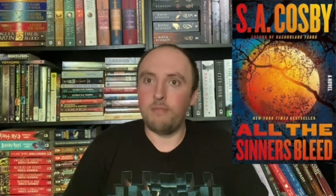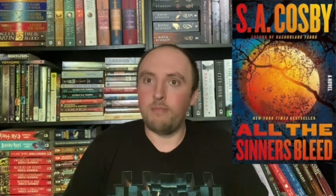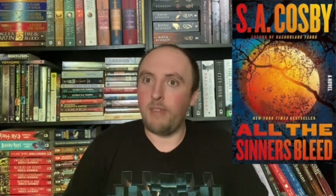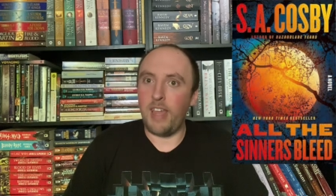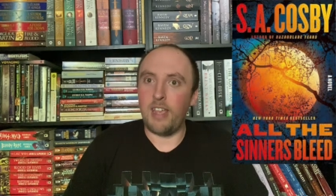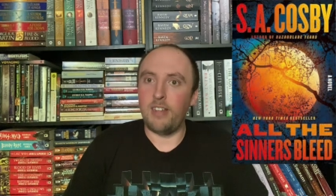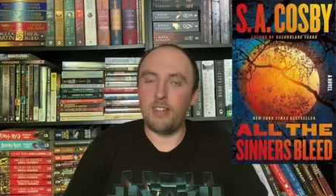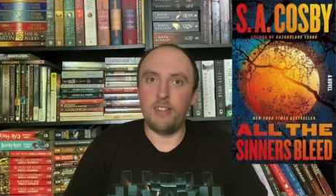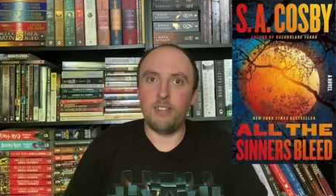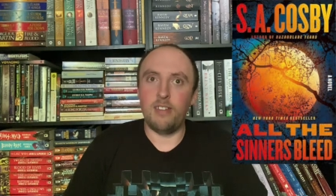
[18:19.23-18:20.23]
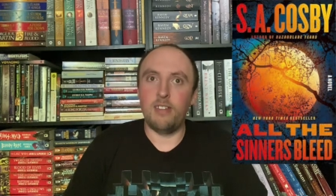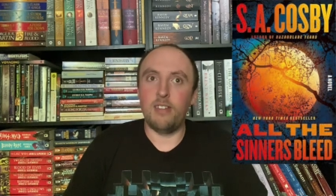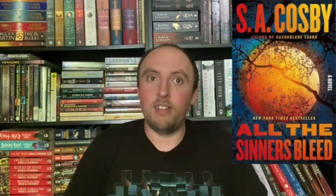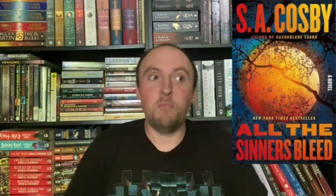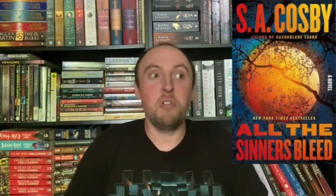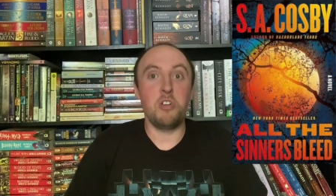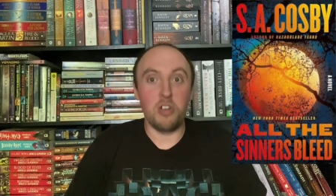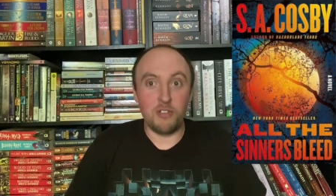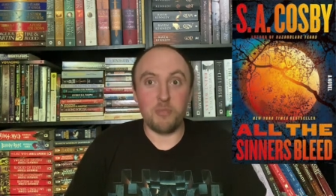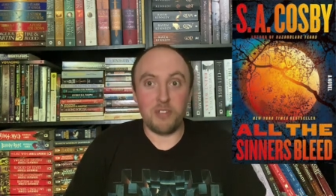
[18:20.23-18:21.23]
man, the, the, this book
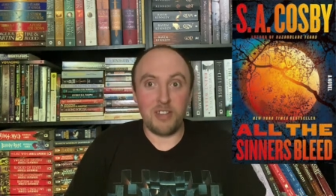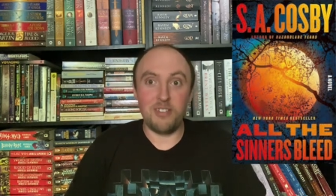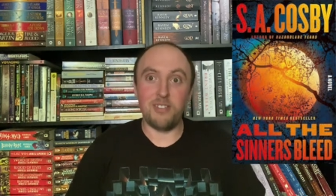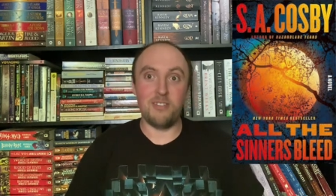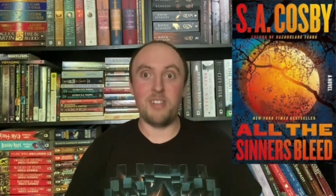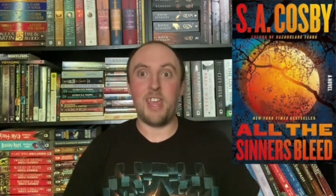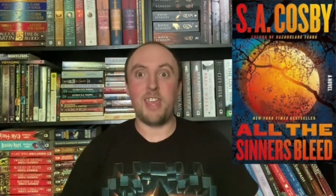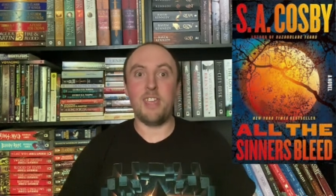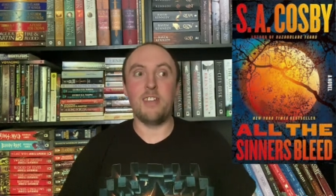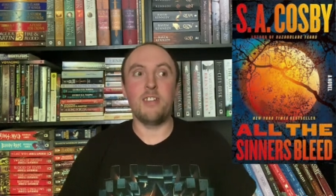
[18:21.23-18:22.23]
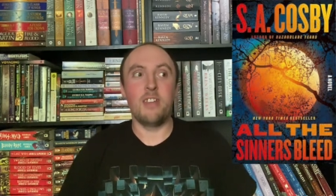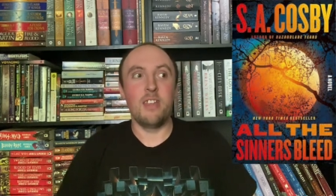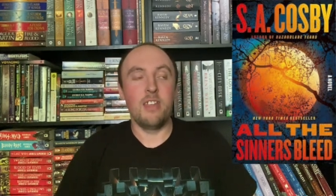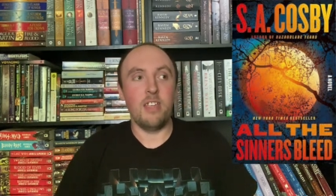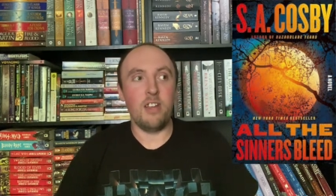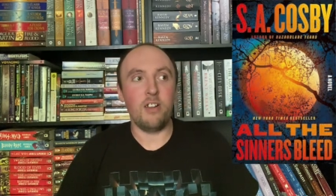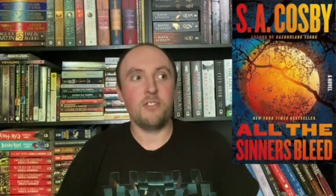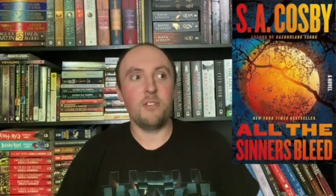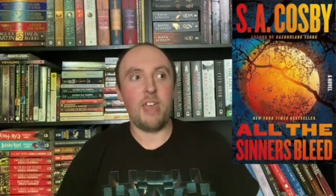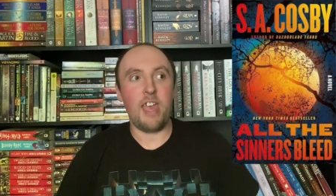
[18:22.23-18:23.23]
goes places and it
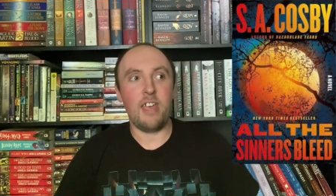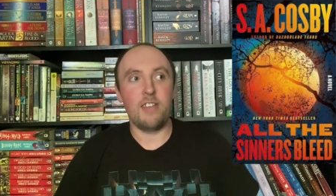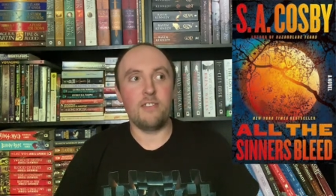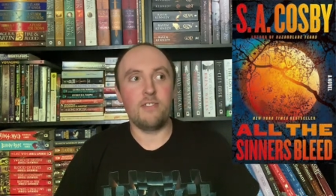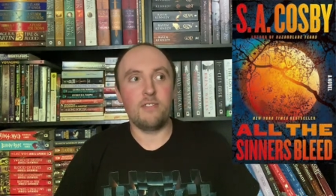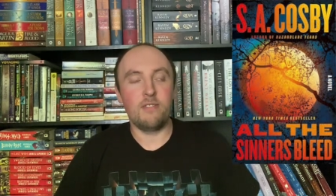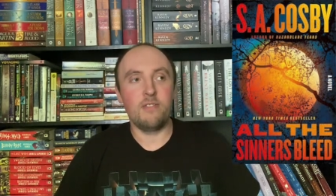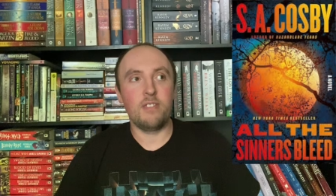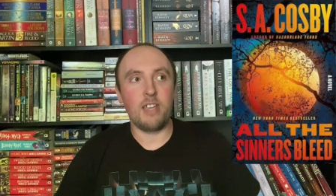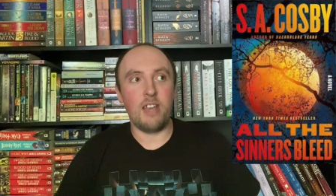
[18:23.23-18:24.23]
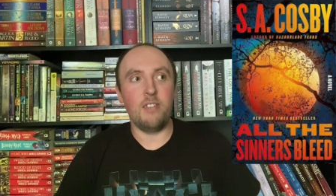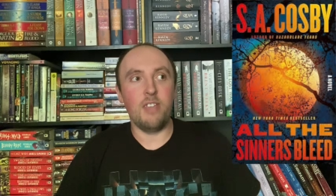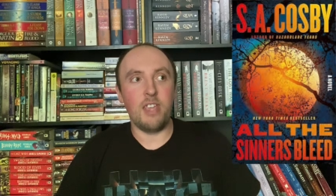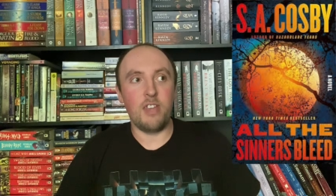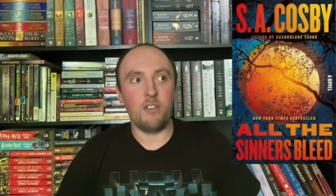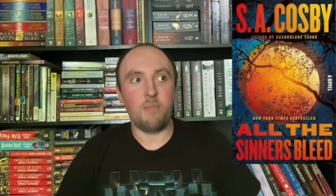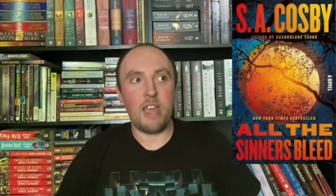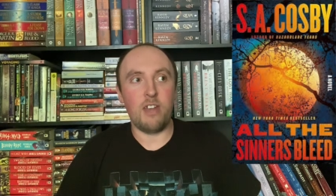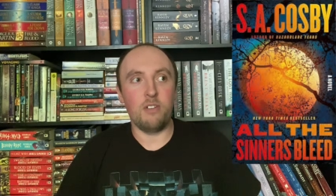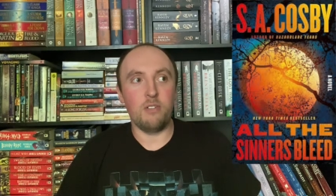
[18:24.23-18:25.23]
also has kind of the inner
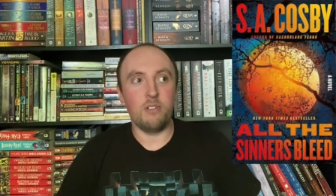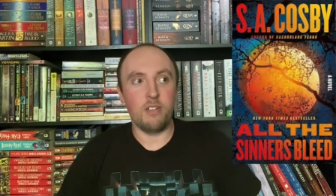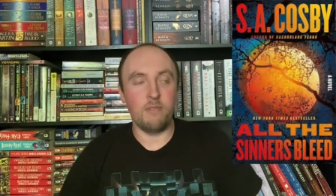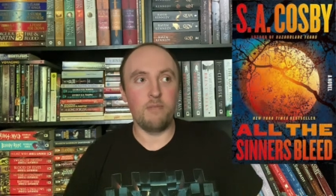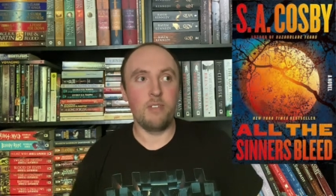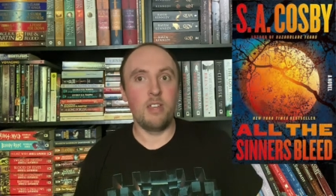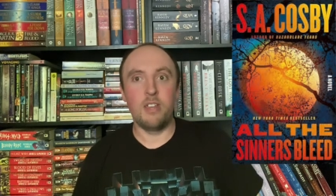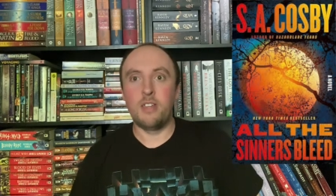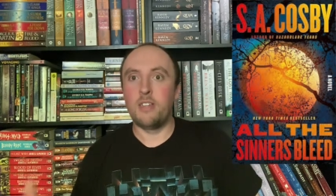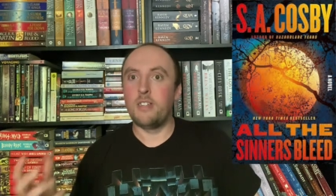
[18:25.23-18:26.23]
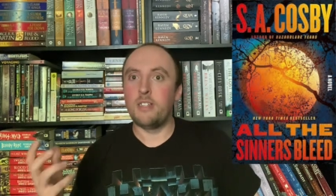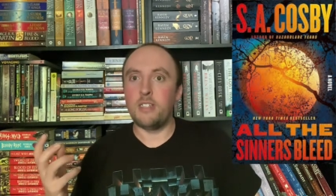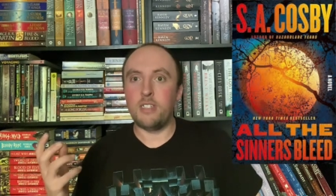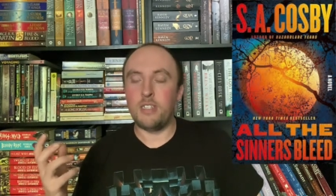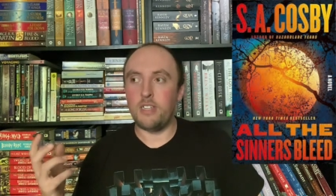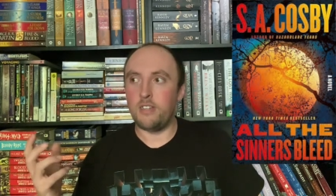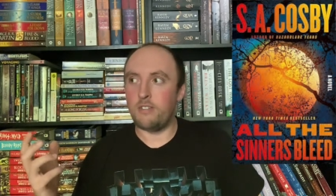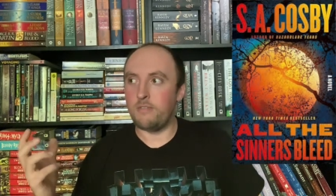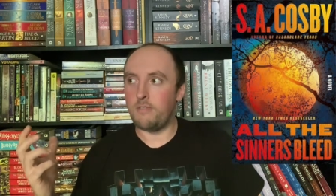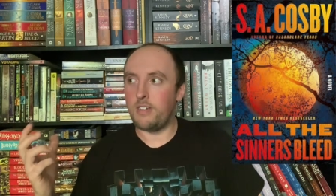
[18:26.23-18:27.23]
battle of you
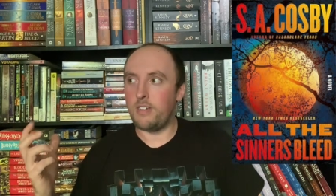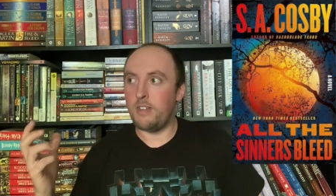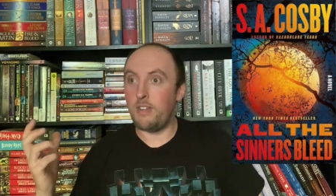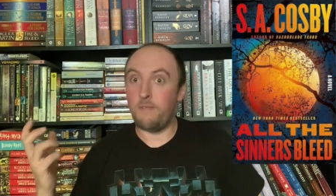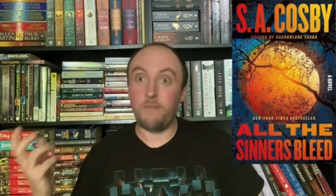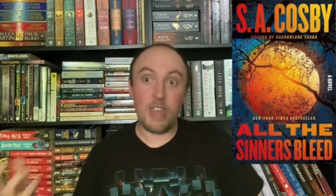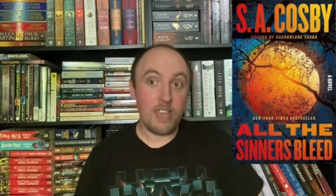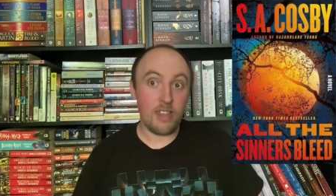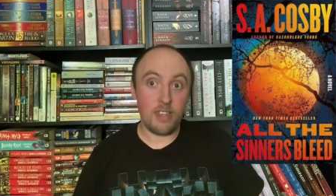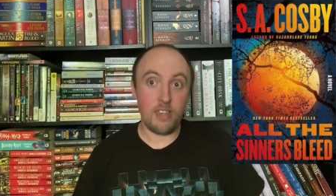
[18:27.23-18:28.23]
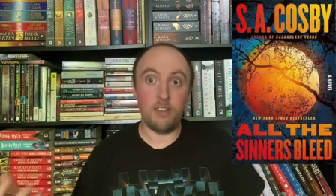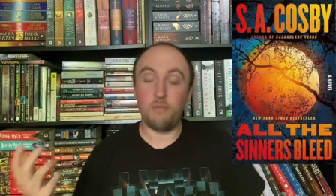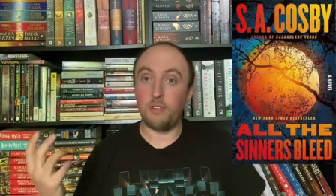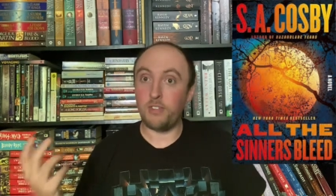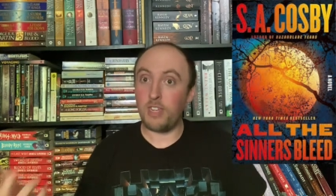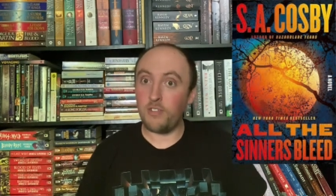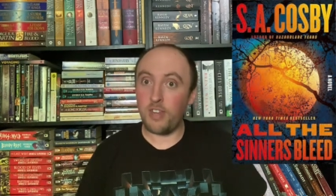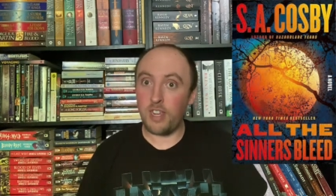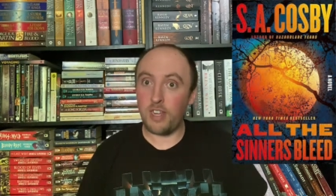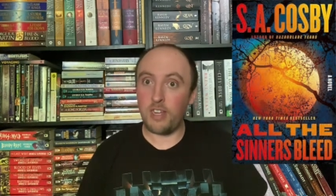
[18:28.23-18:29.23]
know uh, uh, faith and
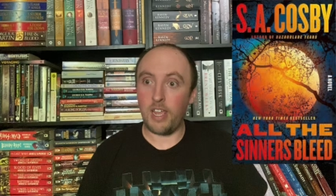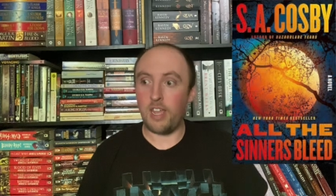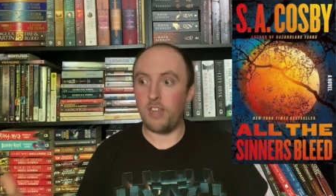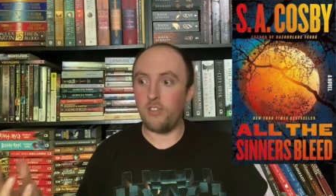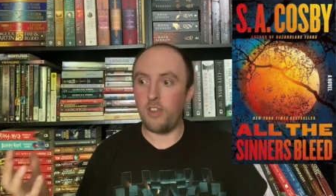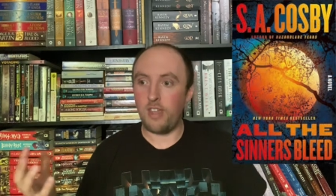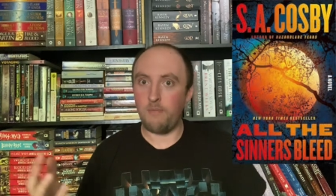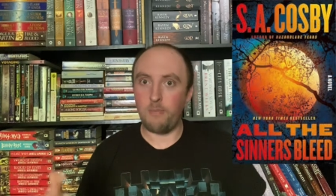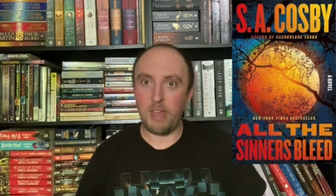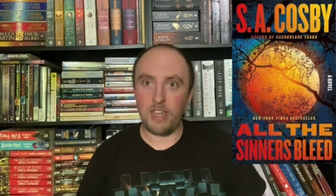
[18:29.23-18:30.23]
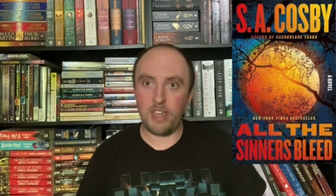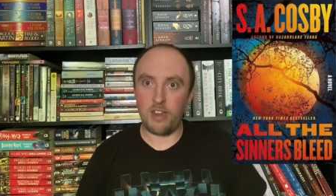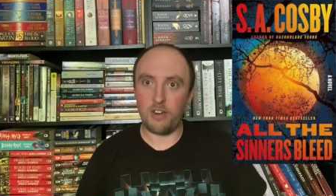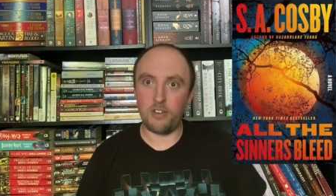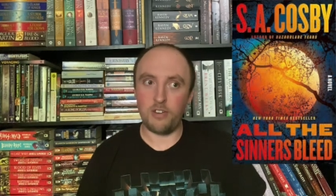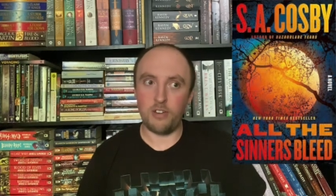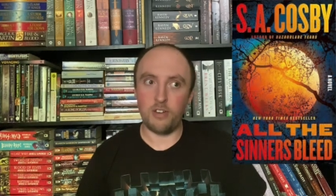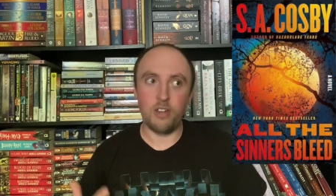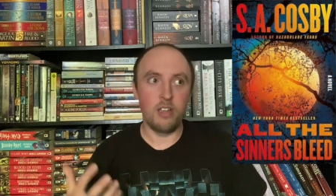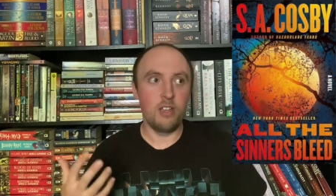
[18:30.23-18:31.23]
religion and you have a main character